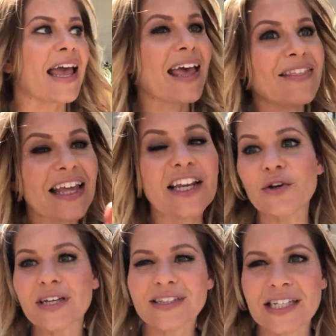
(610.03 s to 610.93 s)
and then
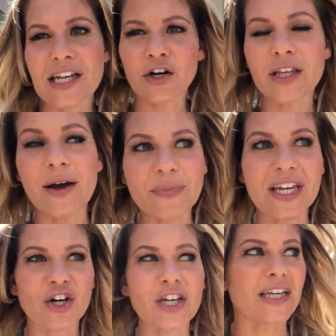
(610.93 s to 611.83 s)
you can see her
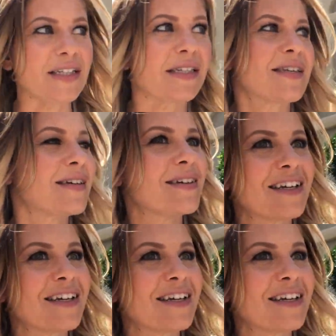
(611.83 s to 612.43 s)
yummy cookies.